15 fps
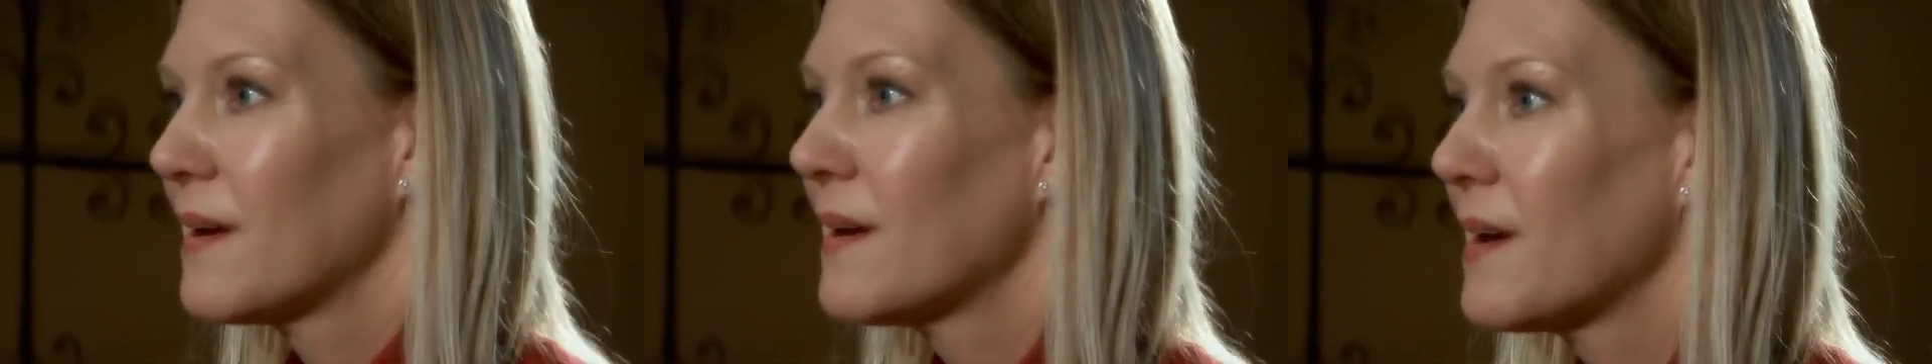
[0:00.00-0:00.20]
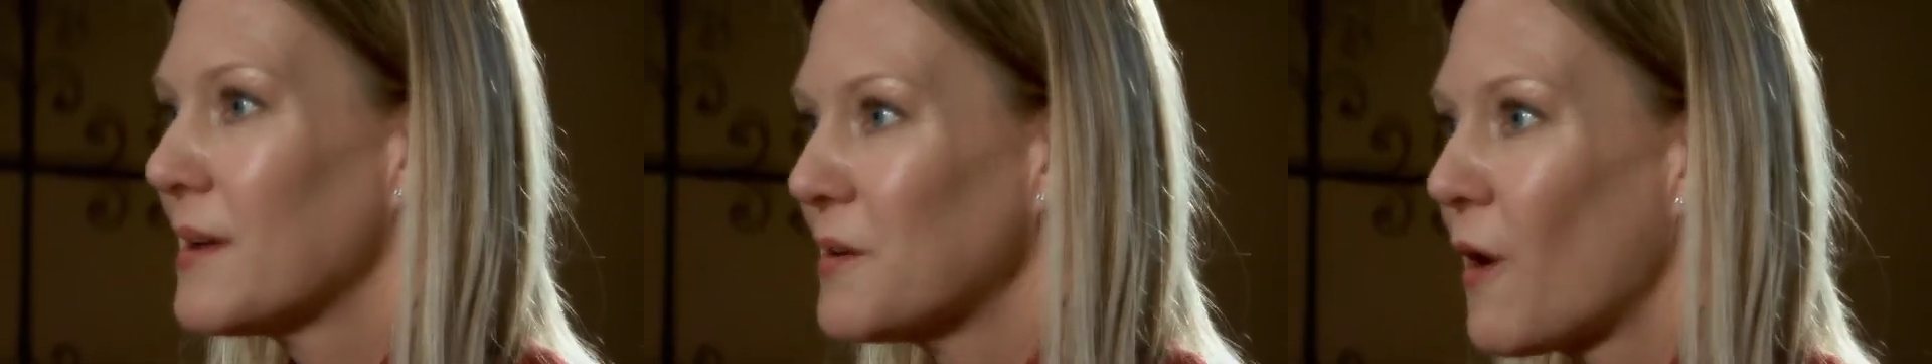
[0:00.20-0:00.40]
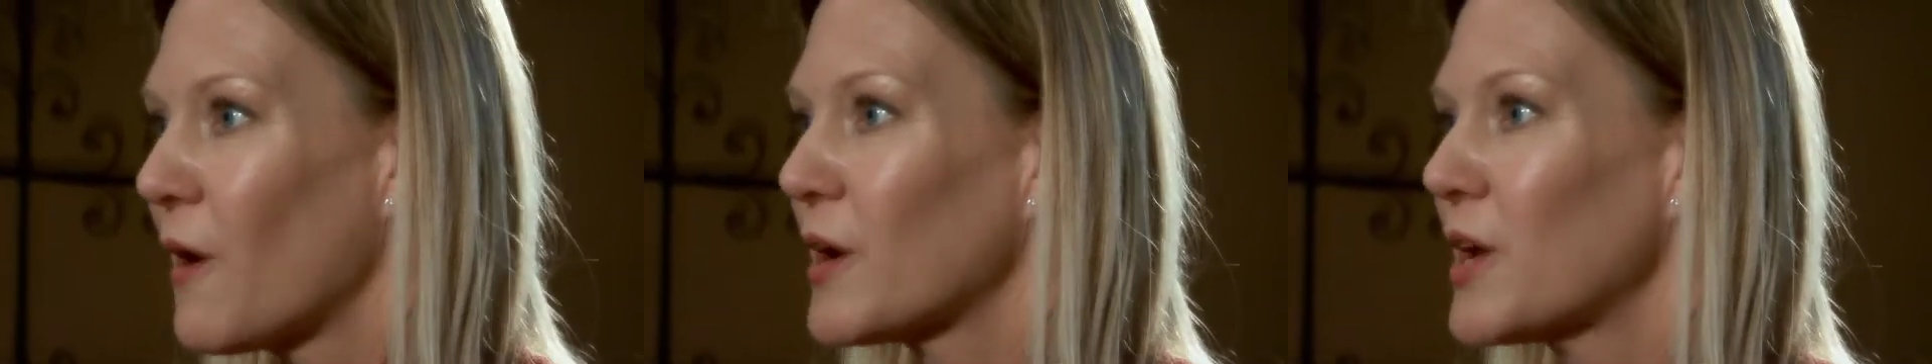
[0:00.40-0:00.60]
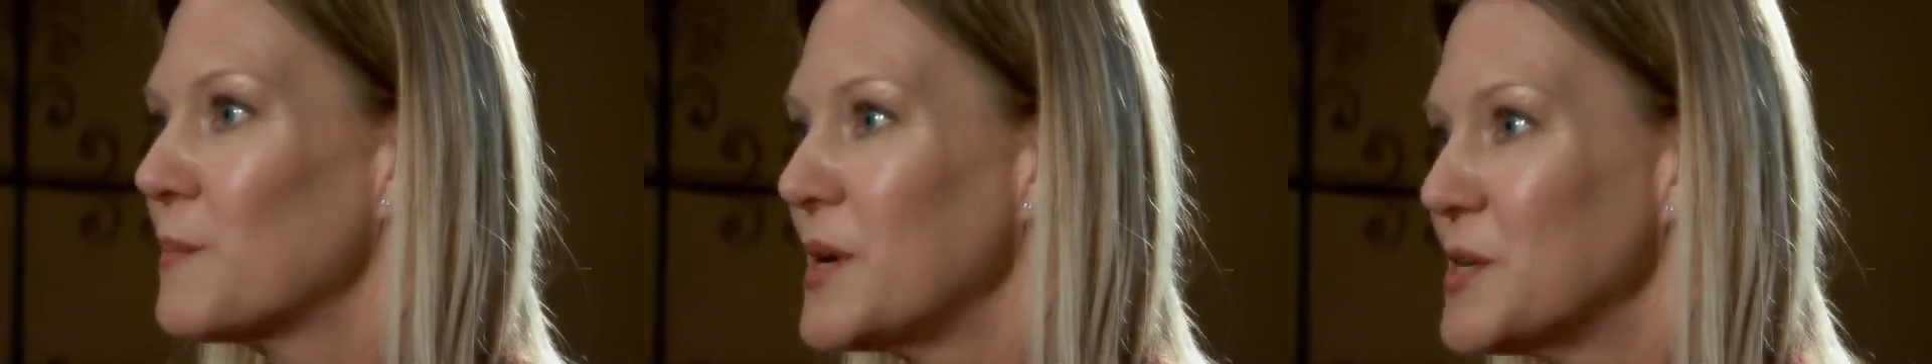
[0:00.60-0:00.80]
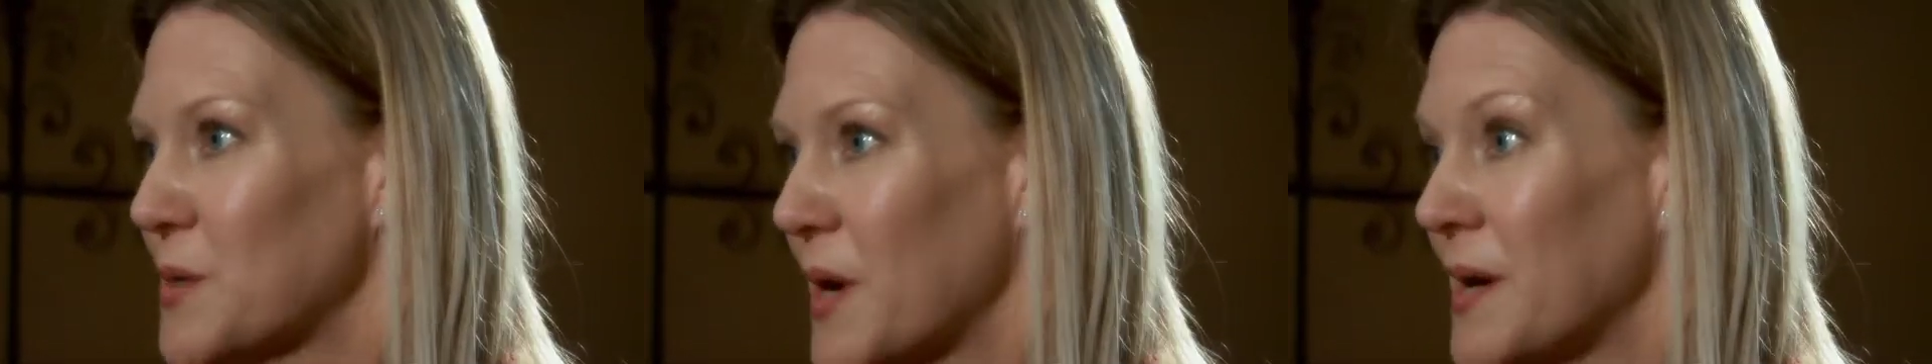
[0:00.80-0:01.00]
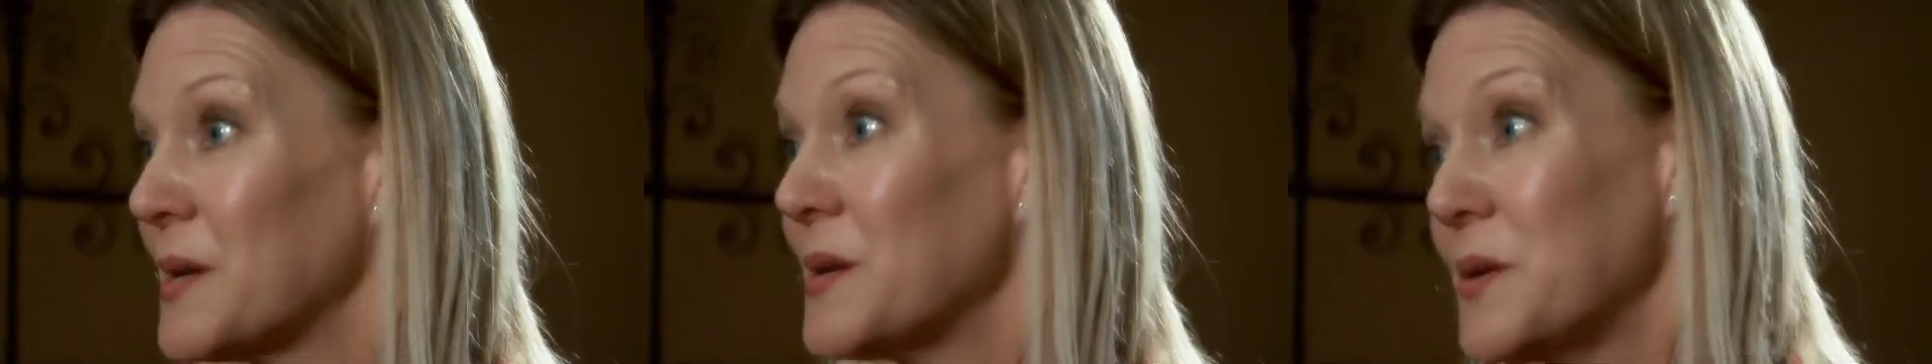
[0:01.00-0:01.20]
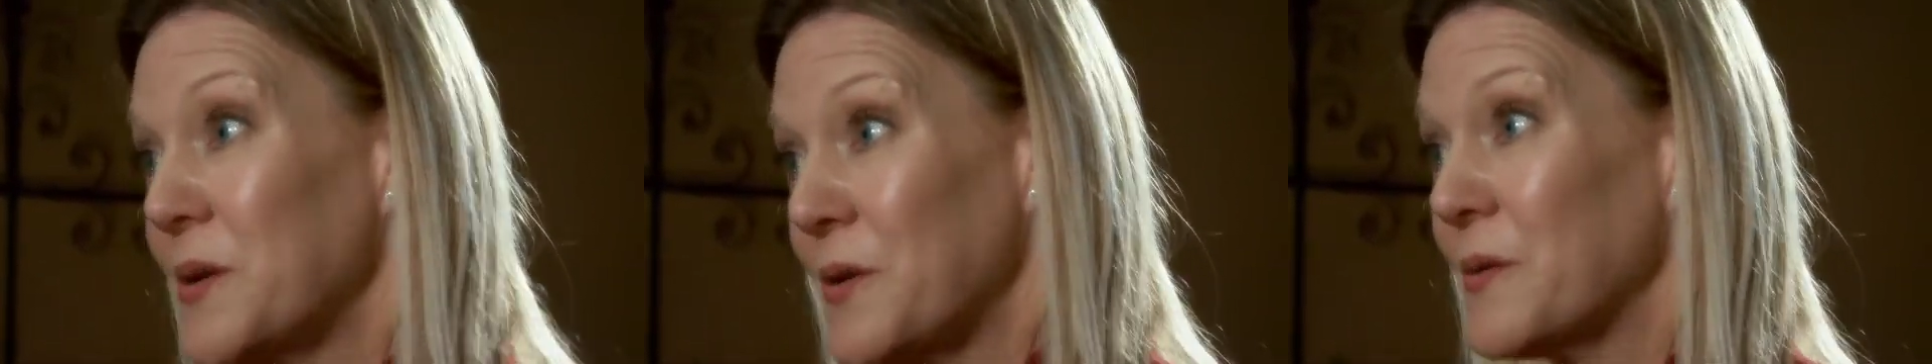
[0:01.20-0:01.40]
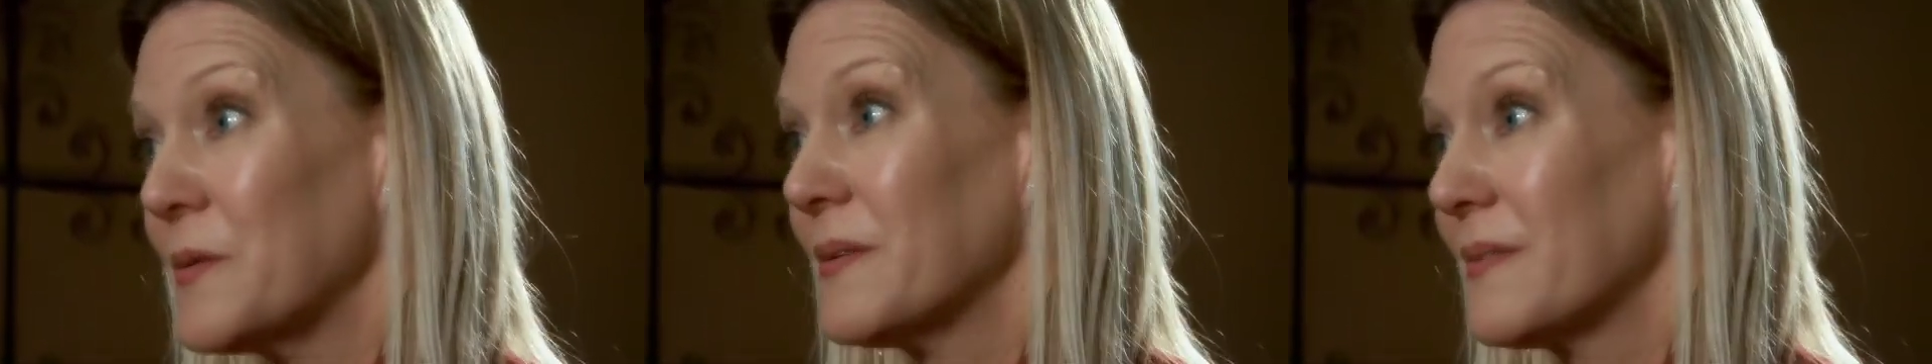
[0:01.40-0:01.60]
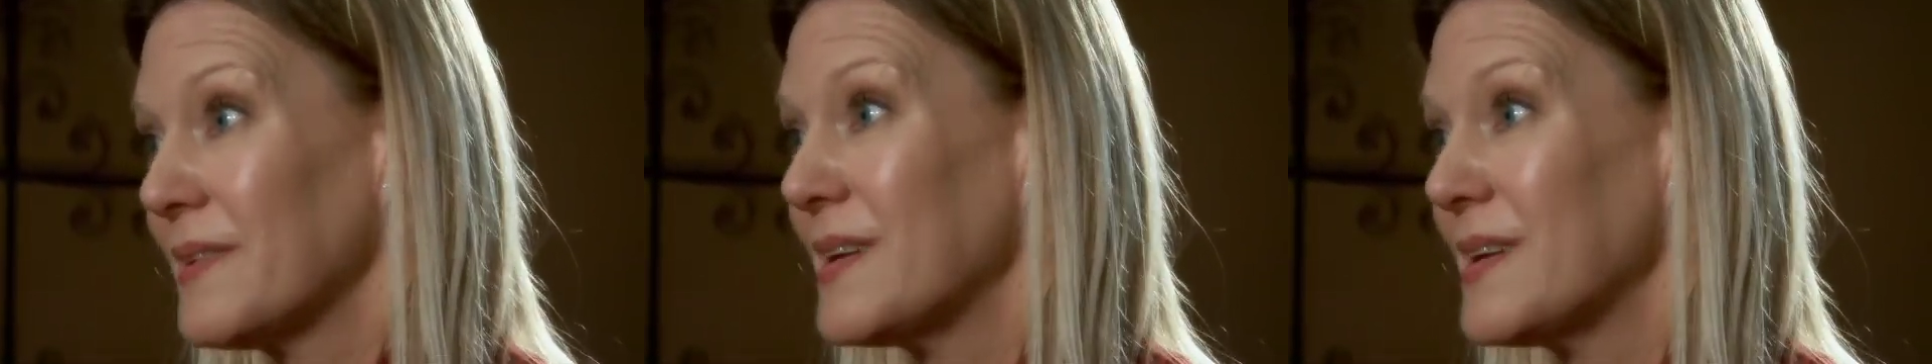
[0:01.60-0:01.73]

a dog can be trained to do,